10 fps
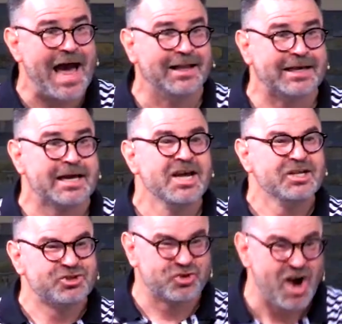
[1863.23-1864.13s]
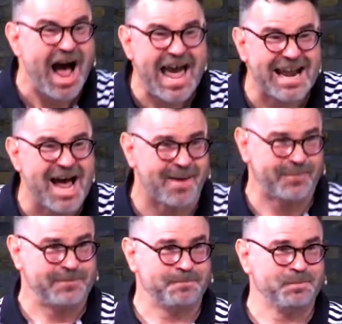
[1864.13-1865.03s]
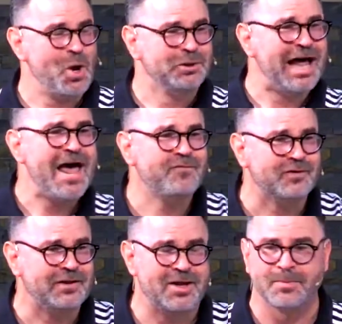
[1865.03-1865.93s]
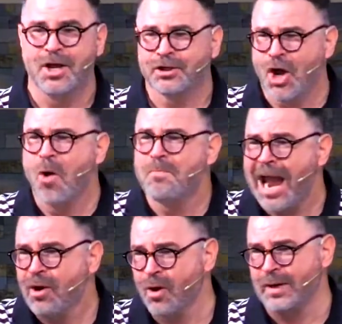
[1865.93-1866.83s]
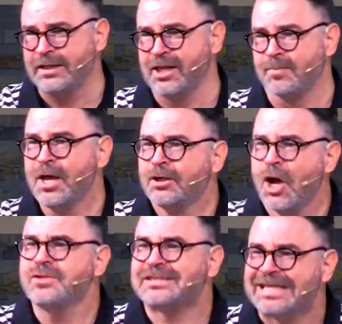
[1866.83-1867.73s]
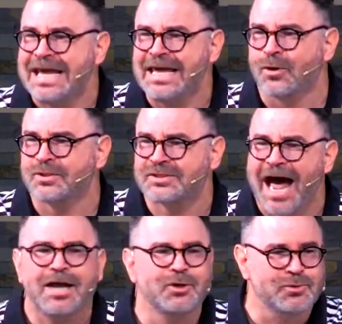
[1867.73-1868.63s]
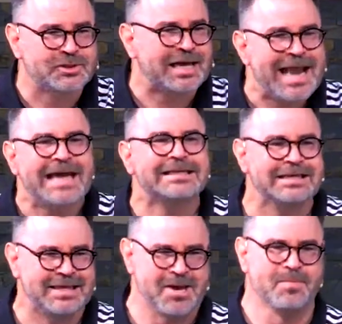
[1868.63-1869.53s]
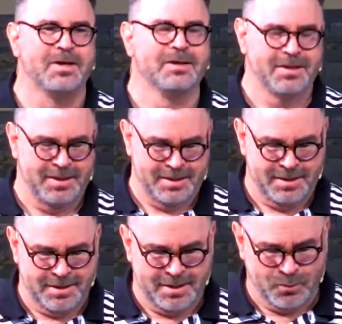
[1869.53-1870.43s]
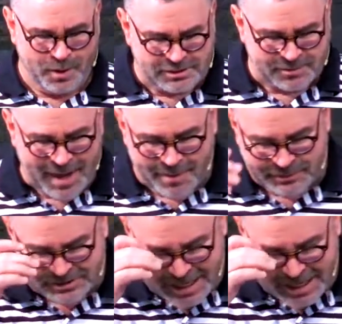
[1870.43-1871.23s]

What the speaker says: valley, dried up. No life in them, no marrow in them, no skin or sinews connecting them. And what does the Bible